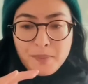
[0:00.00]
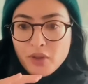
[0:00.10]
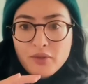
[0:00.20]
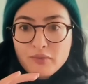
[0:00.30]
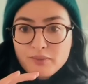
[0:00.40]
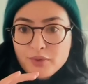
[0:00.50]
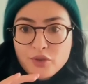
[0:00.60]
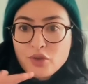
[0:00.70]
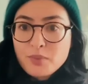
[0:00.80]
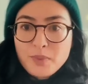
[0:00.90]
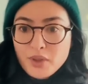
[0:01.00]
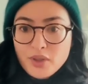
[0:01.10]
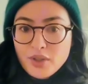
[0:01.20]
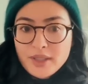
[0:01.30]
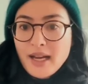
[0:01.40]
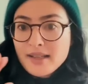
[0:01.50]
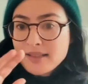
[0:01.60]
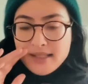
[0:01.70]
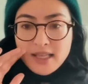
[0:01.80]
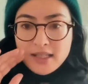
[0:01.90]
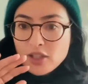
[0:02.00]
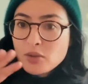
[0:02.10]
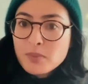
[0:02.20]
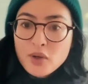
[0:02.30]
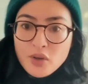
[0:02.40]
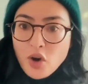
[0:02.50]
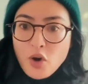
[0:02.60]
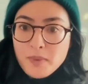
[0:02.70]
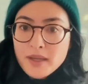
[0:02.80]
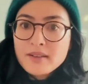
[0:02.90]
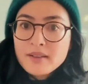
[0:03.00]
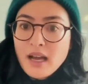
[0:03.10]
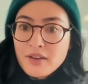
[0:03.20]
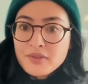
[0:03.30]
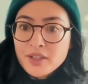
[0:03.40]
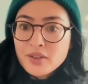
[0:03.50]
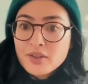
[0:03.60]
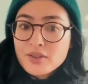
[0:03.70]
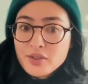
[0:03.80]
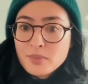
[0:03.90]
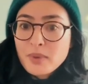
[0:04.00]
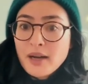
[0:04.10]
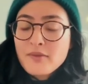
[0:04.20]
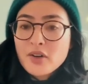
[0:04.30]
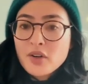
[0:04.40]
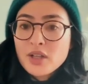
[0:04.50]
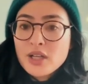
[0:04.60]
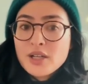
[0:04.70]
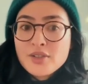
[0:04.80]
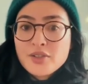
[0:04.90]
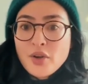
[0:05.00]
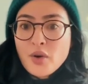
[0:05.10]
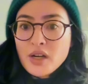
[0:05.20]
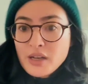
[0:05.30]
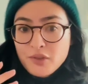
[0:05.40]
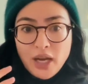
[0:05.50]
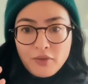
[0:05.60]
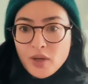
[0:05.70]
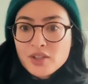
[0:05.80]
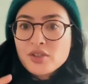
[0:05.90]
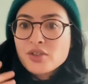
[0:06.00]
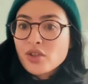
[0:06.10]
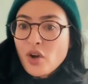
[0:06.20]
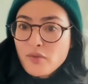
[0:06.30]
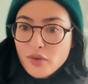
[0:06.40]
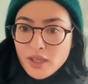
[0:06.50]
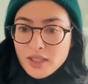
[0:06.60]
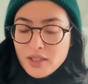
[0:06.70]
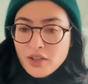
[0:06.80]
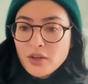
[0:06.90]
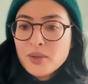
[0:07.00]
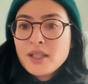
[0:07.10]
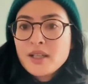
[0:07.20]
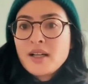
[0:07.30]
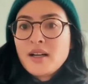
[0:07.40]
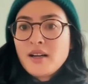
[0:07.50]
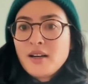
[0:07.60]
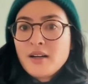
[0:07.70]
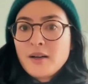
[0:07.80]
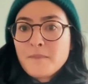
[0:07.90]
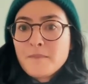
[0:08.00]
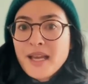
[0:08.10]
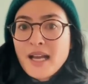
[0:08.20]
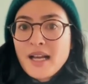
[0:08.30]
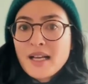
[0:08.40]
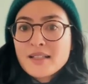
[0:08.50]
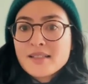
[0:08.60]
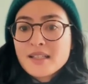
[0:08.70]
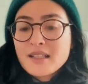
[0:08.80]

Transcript: are super, as I said, like super open. I feel super helpful. So if you have questions, go for it, you know. And